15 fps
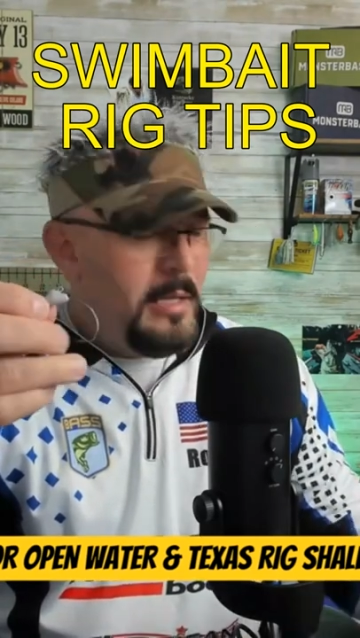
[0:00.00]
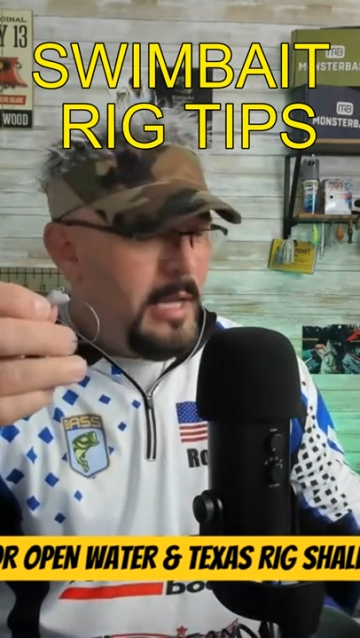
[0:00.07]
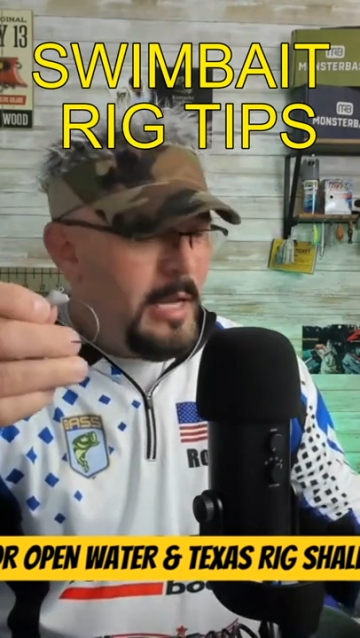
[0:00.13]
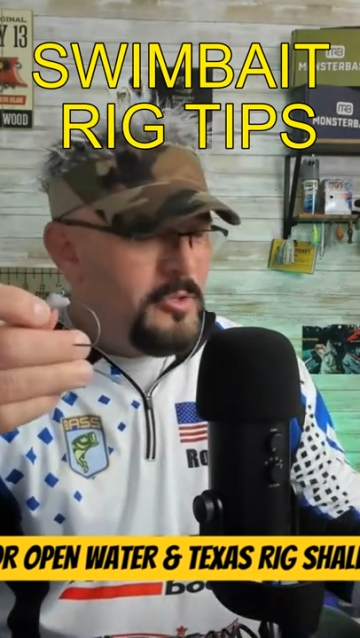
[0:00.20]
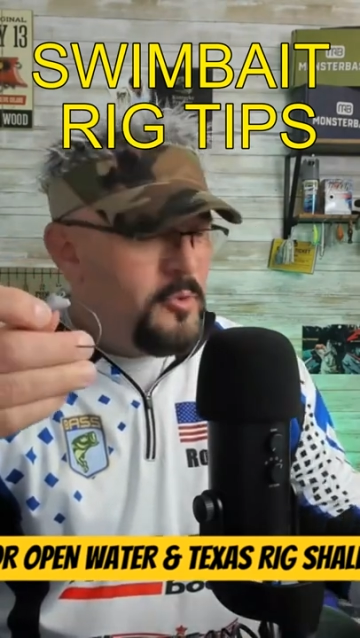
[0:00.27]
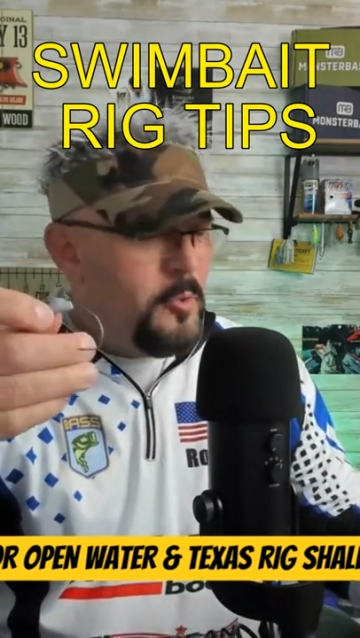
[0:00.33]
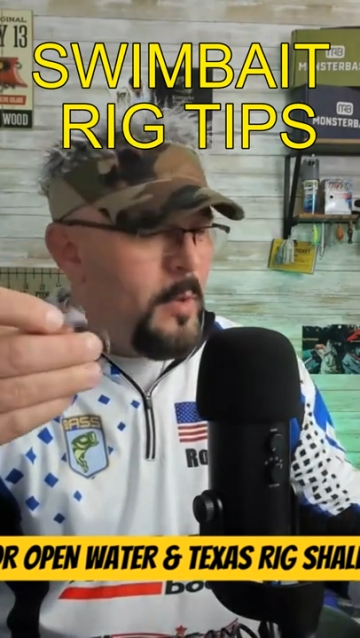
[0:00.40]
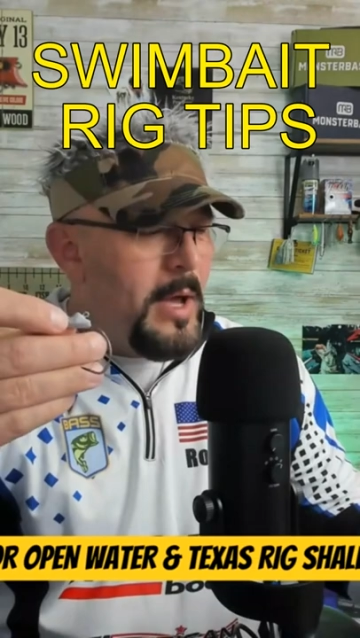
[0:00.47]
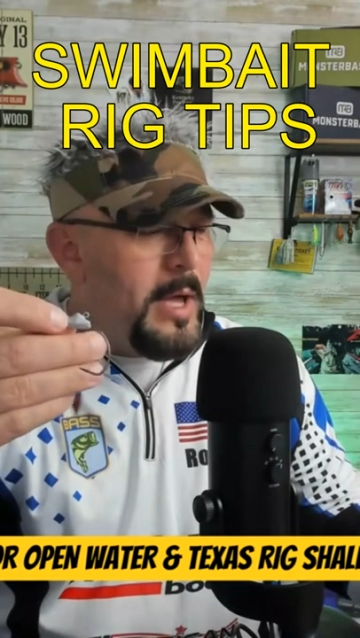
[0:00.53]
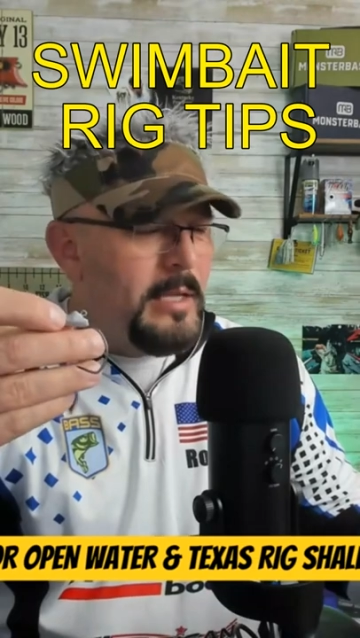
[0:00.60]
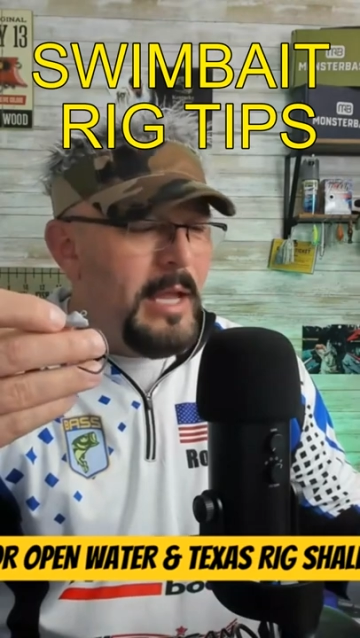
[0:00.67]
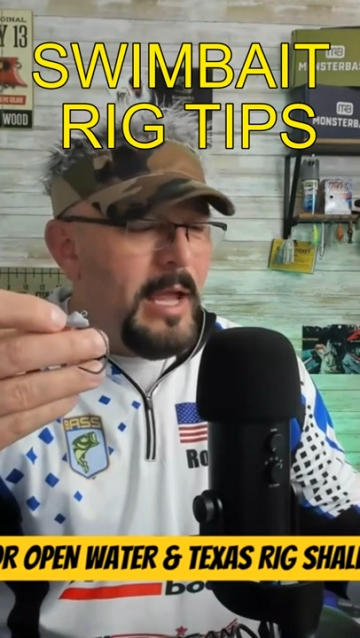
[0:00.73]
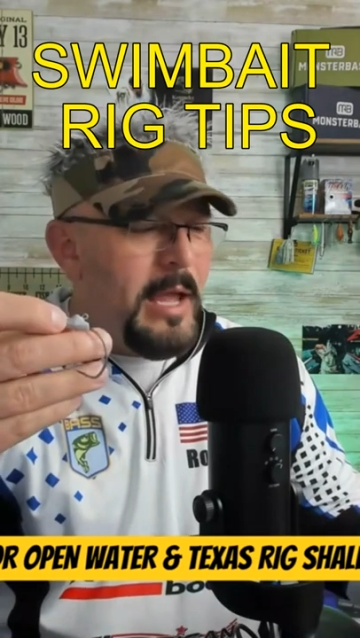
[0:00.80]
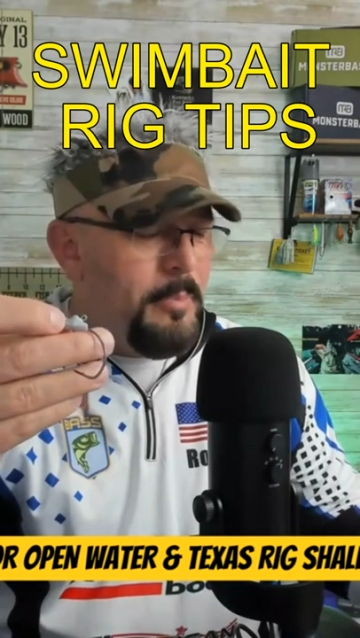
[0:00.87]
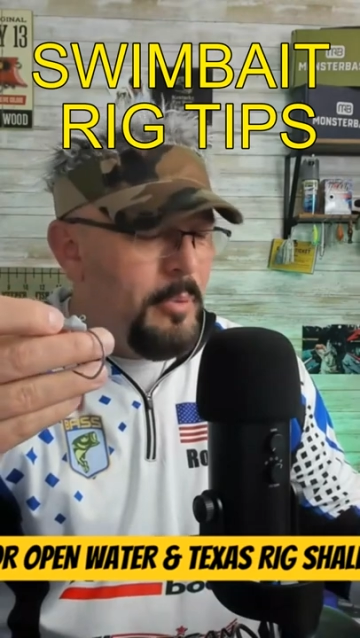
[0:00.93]
extra wide
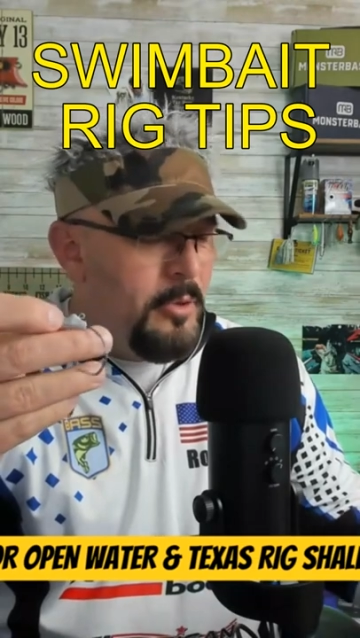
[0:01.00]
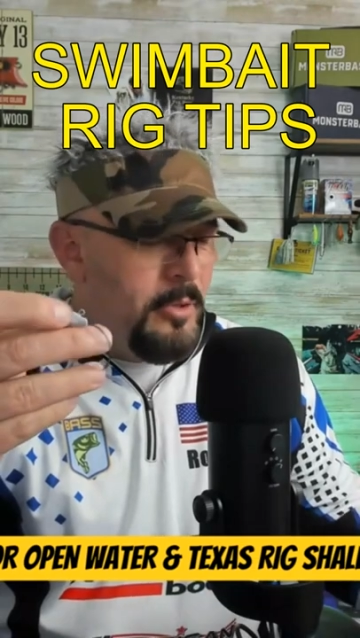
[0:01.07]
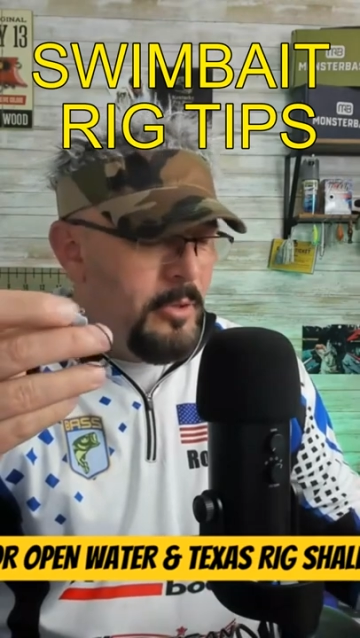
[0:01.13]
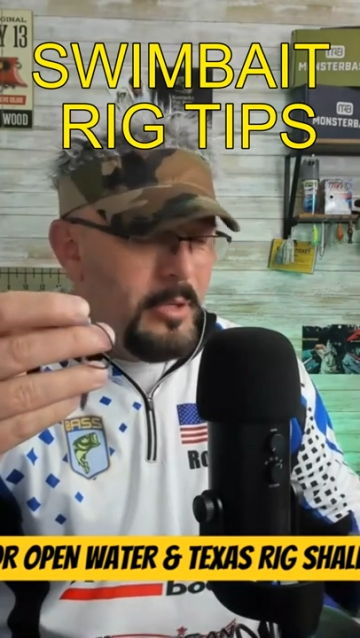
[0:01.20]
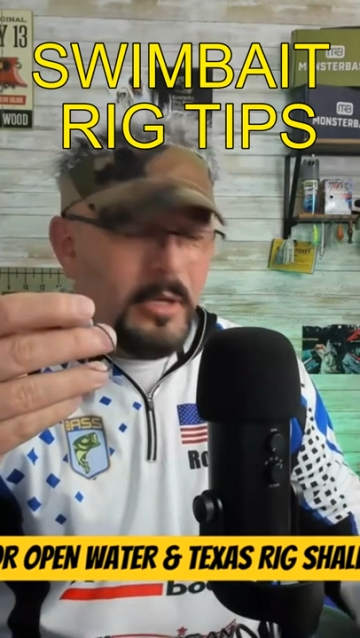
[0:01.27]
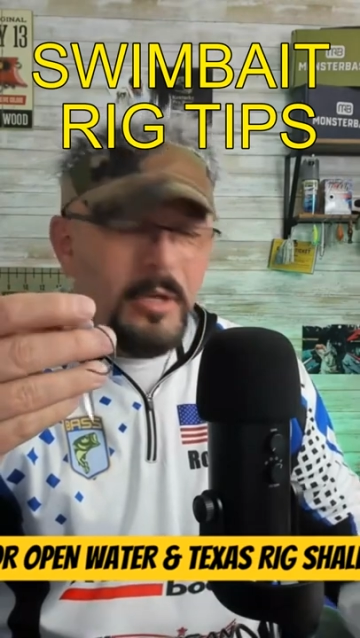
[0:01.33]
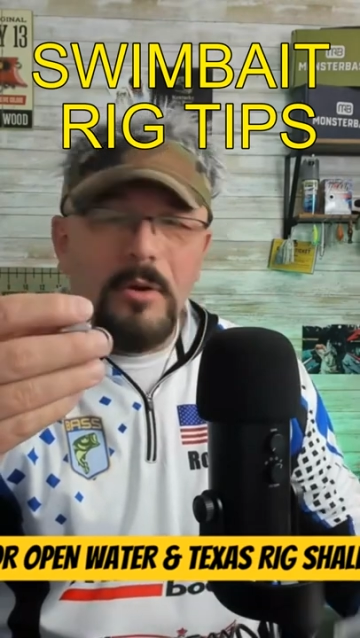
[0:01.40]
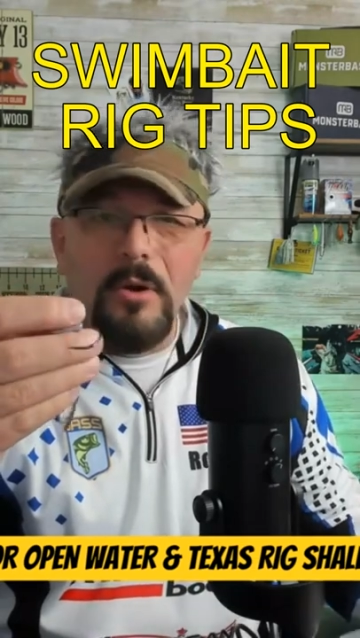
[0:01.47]
gap hook